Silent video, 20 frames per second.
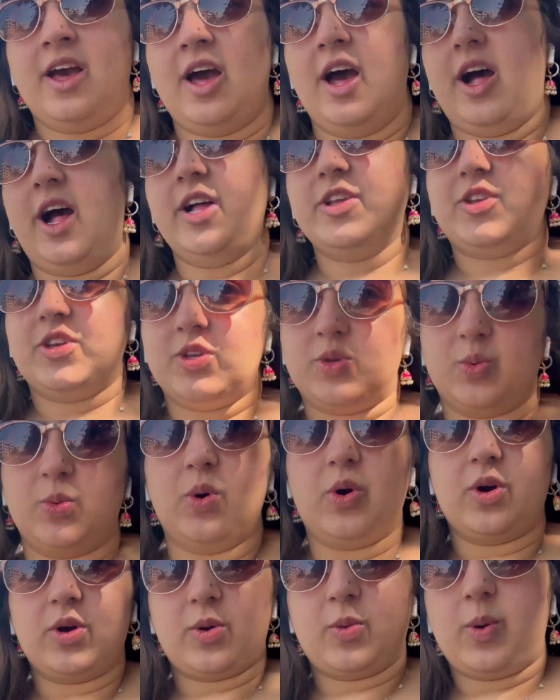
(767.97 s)
I'll just
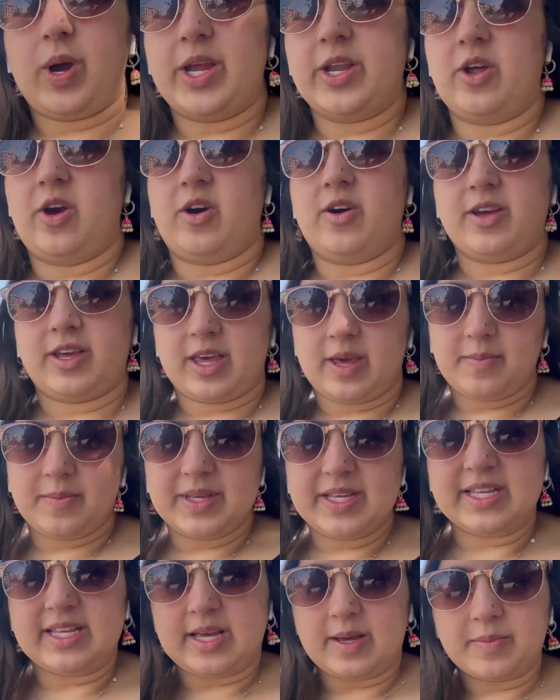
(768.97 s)
walk, why not? Get me
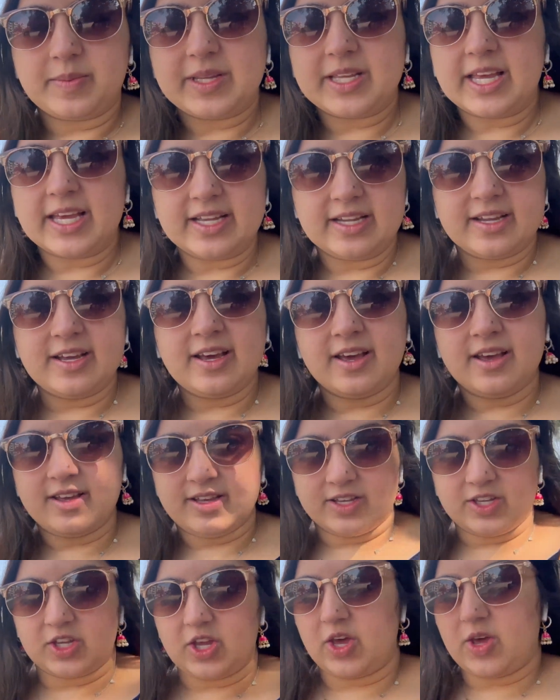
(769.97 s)
steps in.
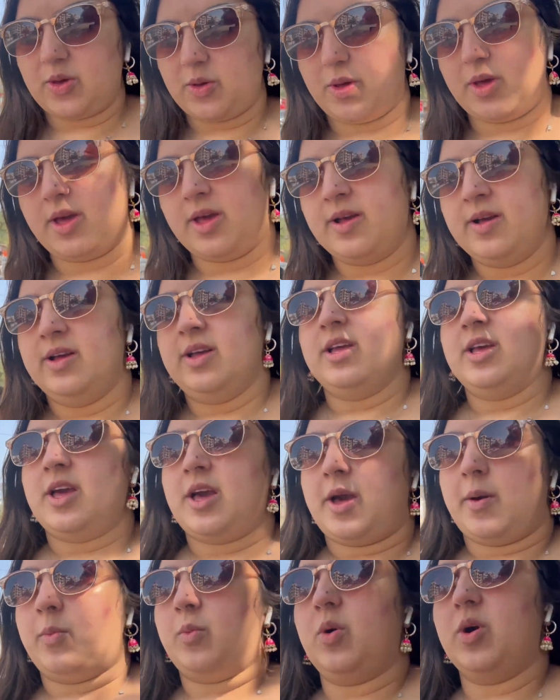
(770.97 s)
So I'm
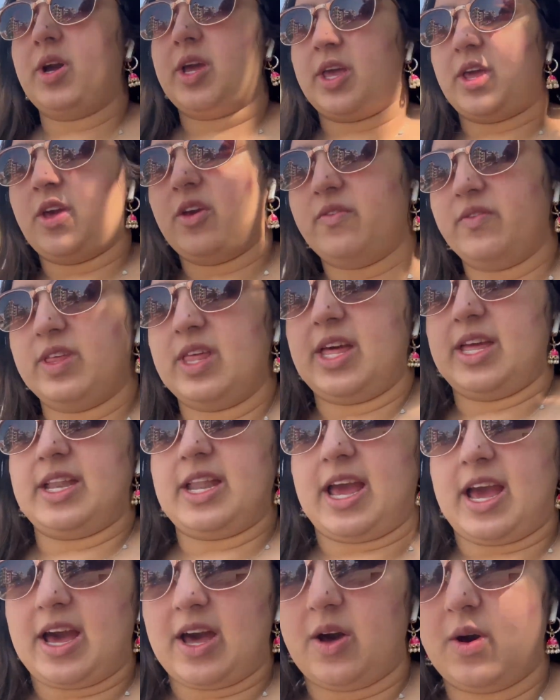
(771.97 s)
walking over there
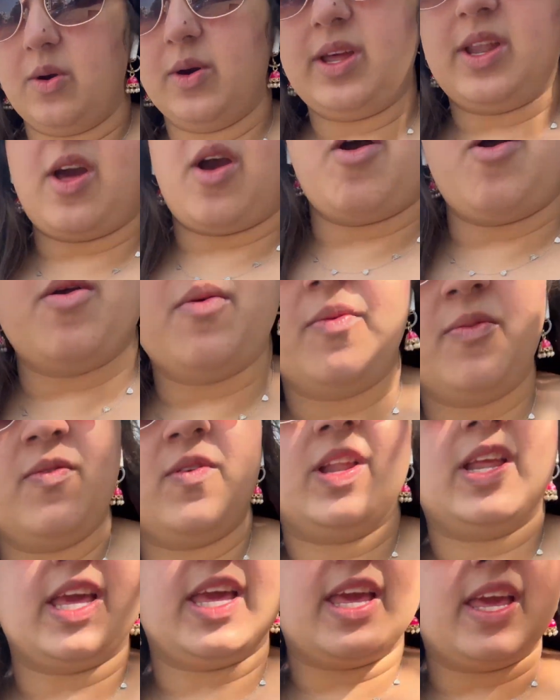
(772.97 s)
now and
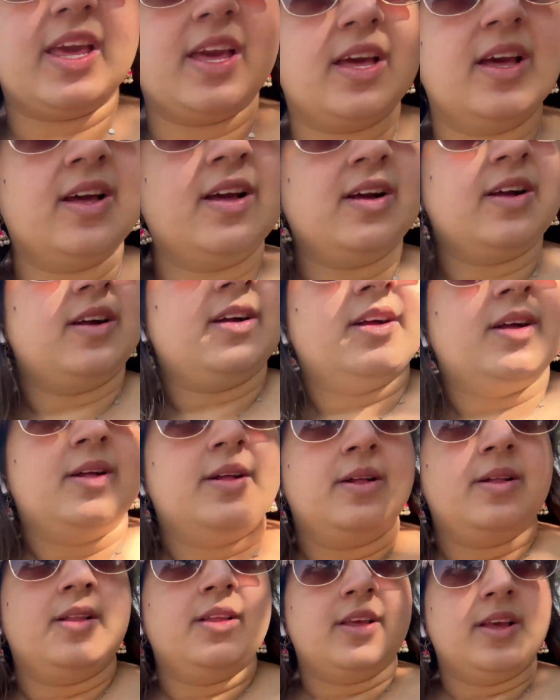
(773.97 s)
hopefully
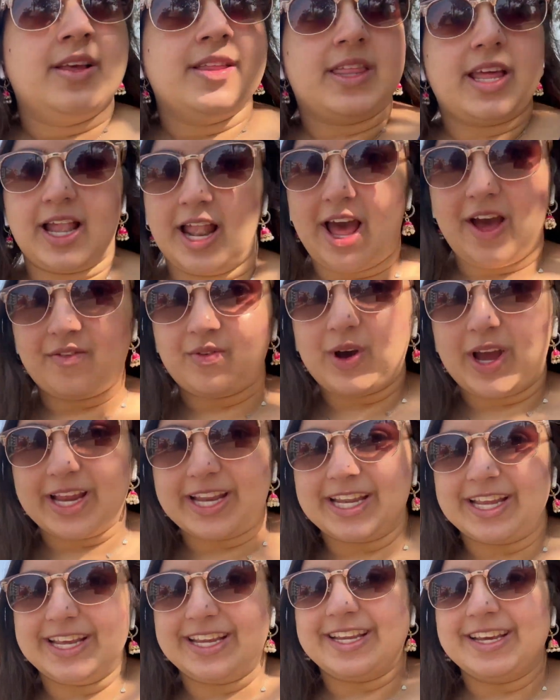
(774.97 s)
they'll have what I
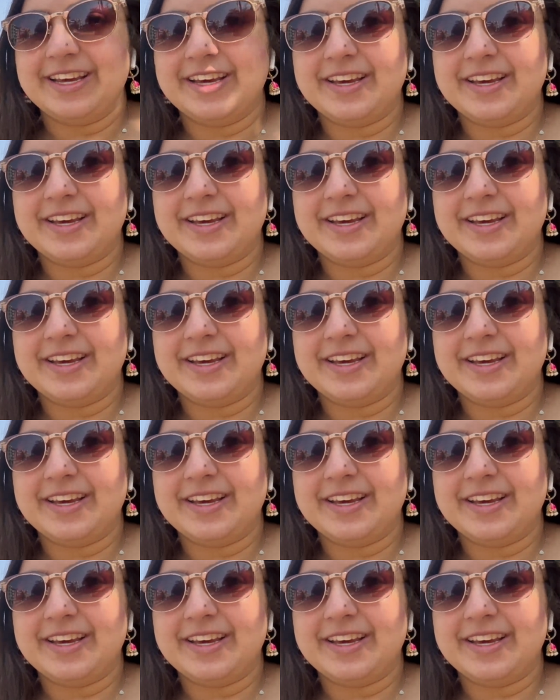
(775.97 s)
need.